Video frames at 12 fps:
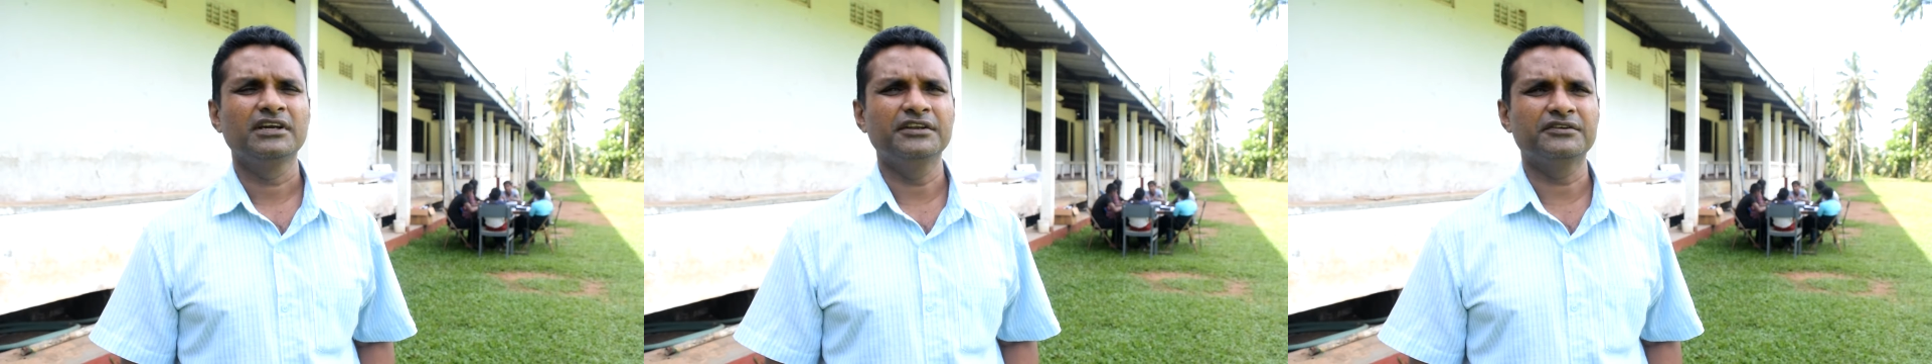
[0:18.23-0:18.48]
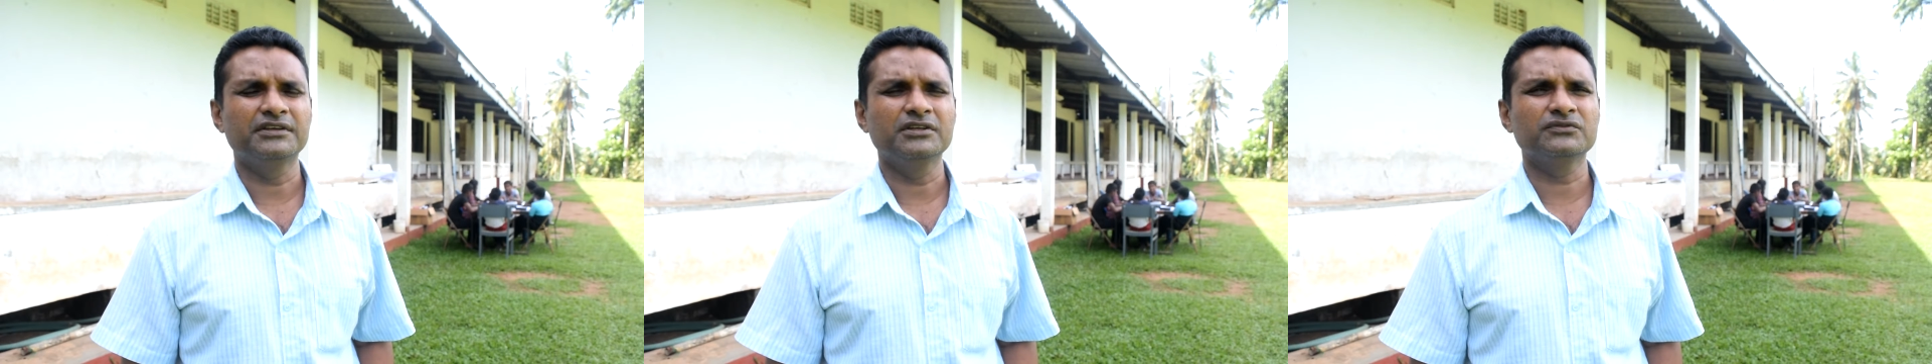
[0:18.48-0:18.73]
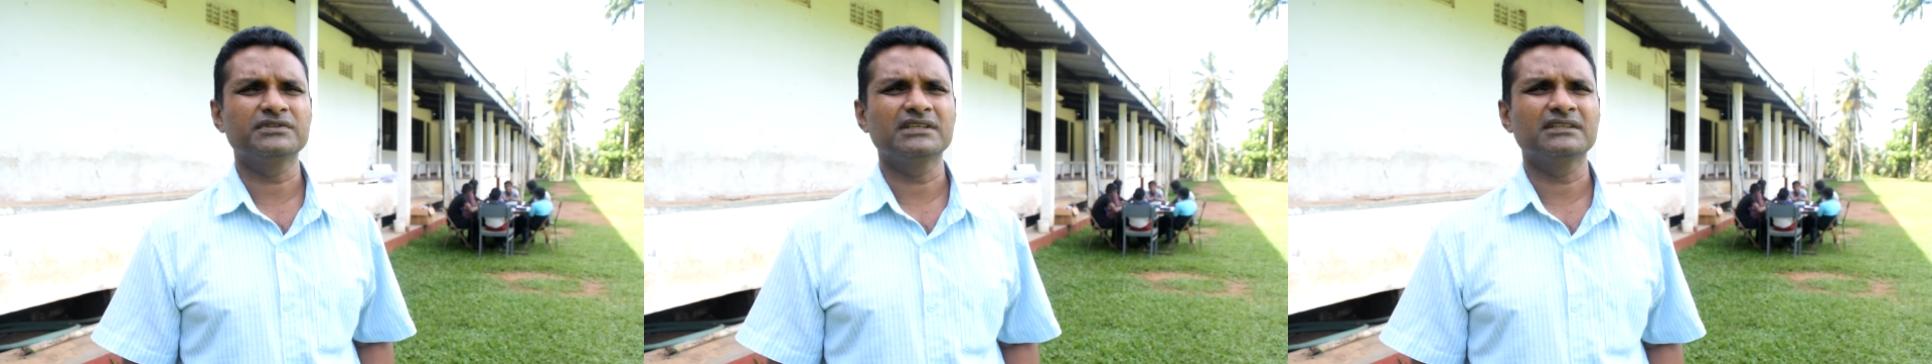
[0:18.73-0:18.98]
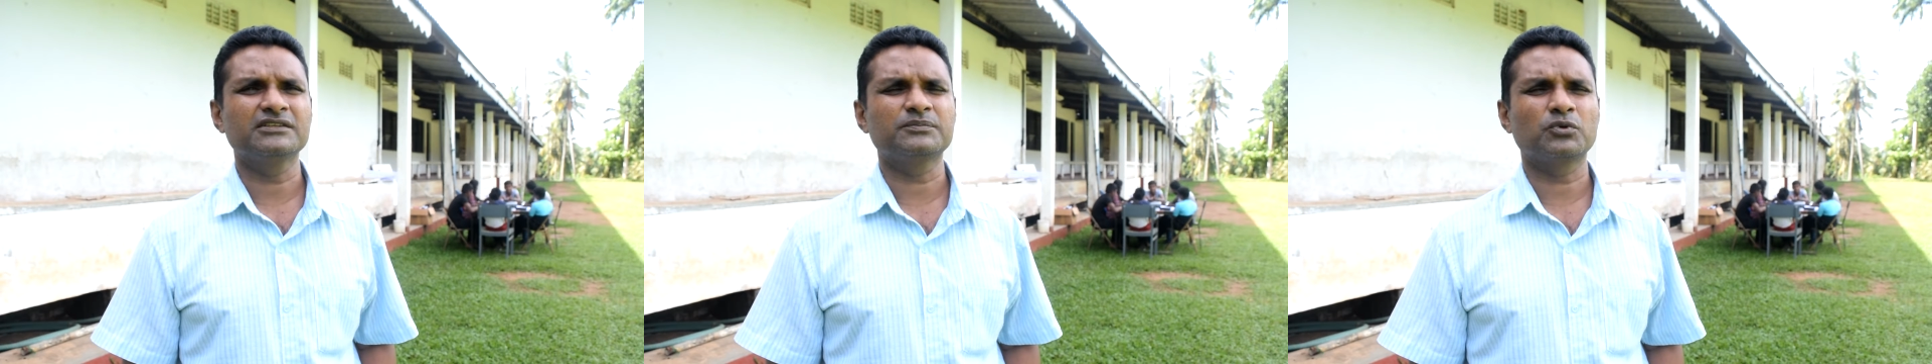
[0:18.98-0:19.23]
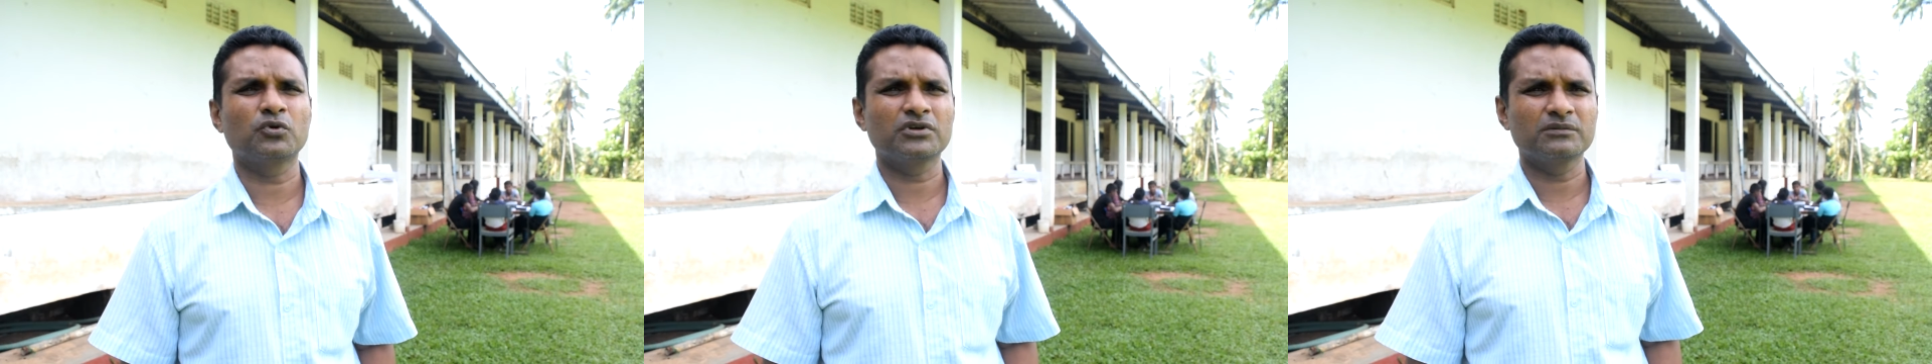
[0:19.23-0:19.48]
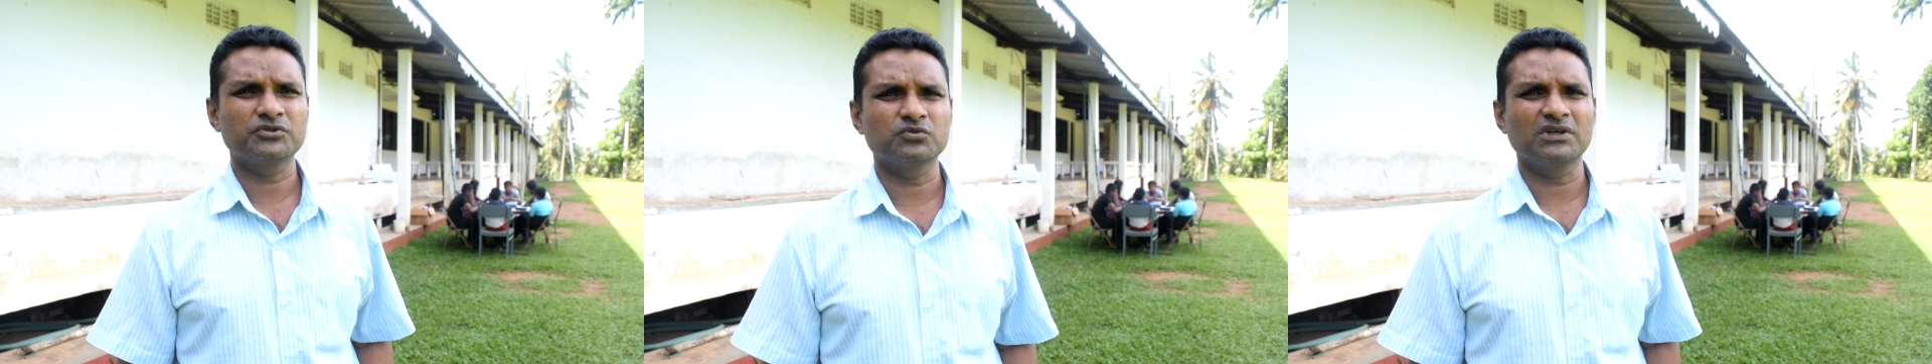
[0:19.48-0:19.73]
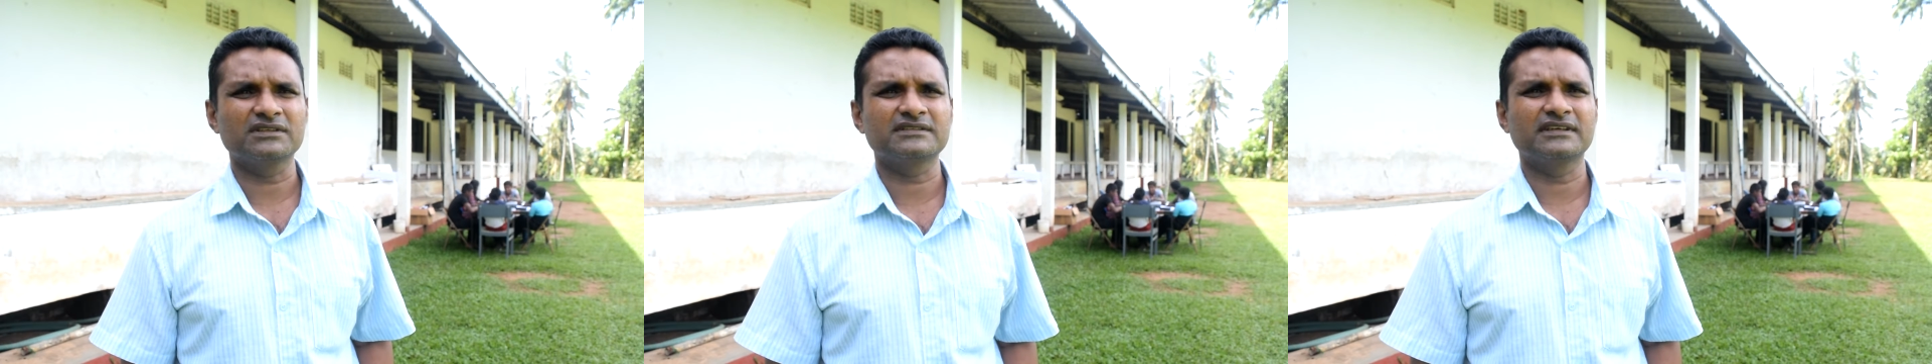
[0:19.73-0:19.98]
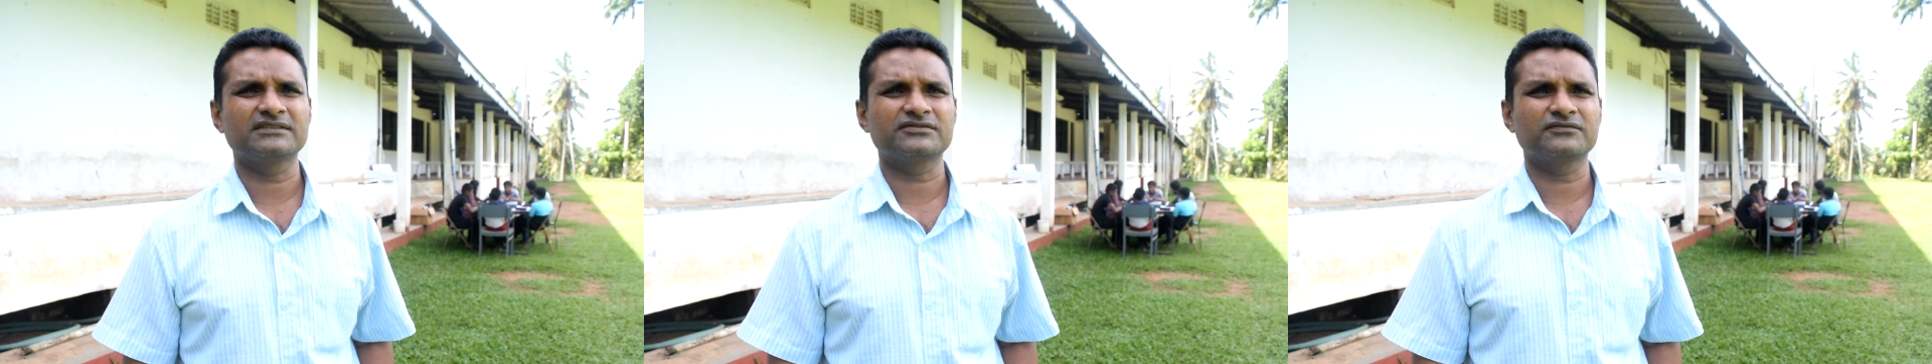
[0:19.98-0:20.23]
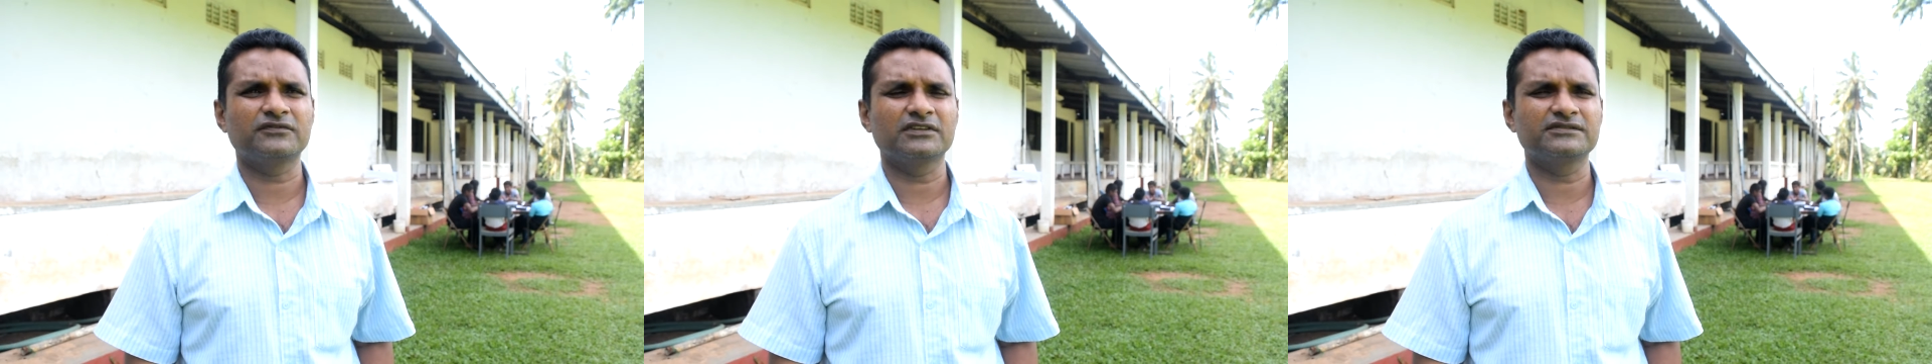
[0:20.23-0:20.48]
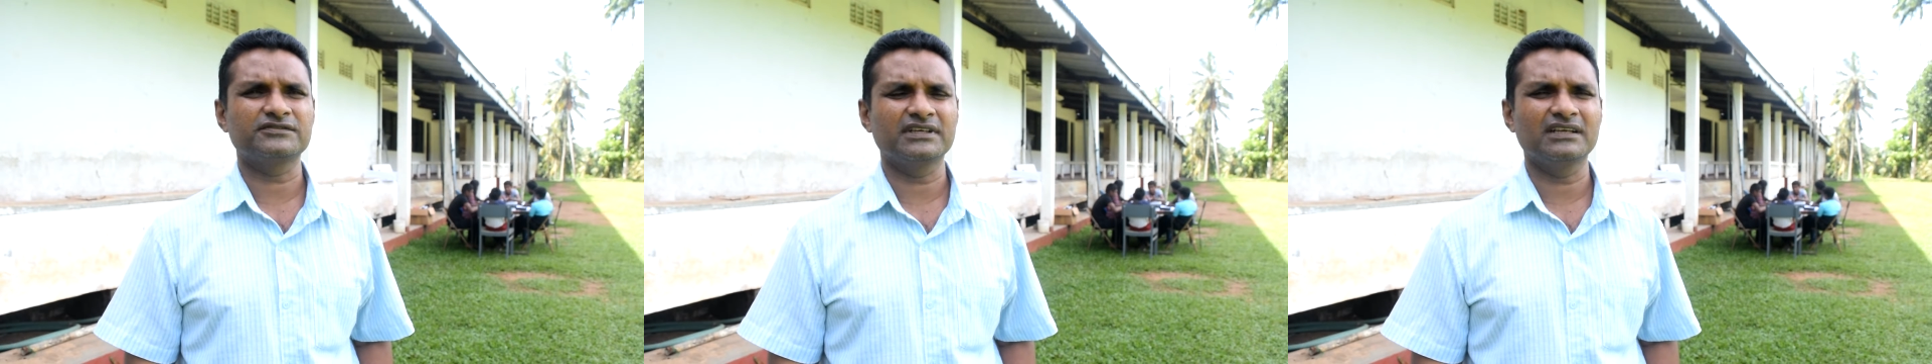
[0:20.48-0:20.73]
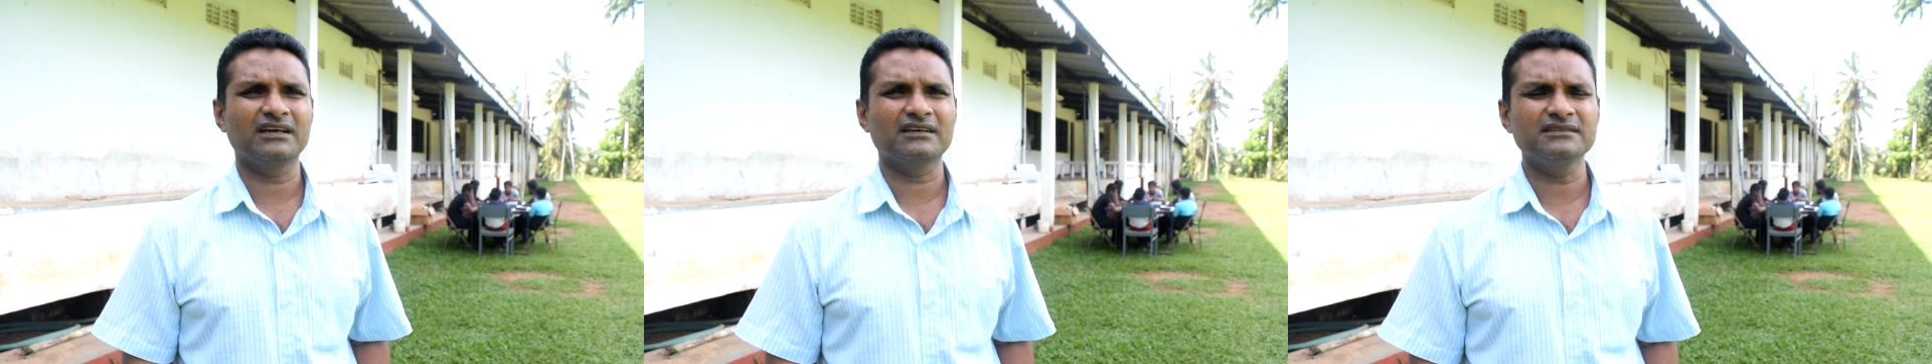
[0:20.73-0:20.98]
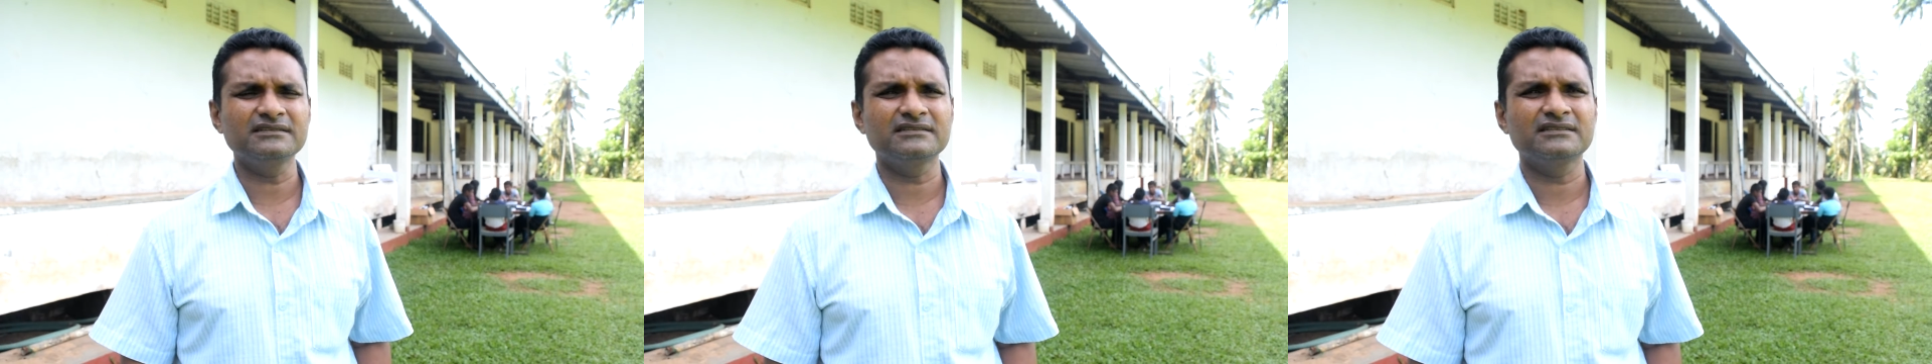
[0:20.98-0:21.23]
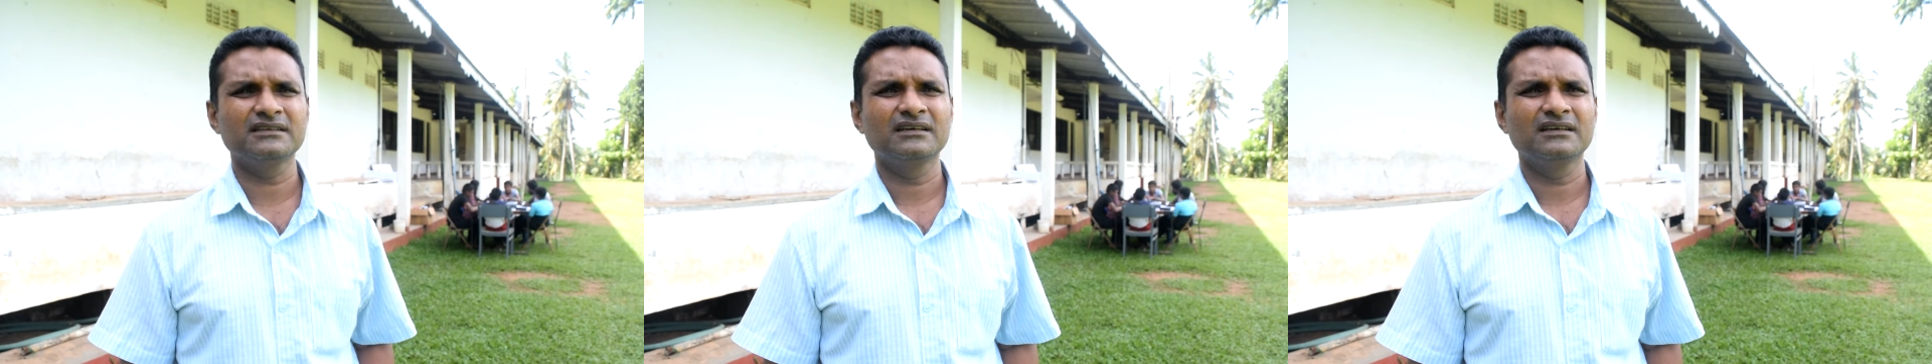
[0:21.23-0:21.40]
introducing this program to us as for the Sri Lankans.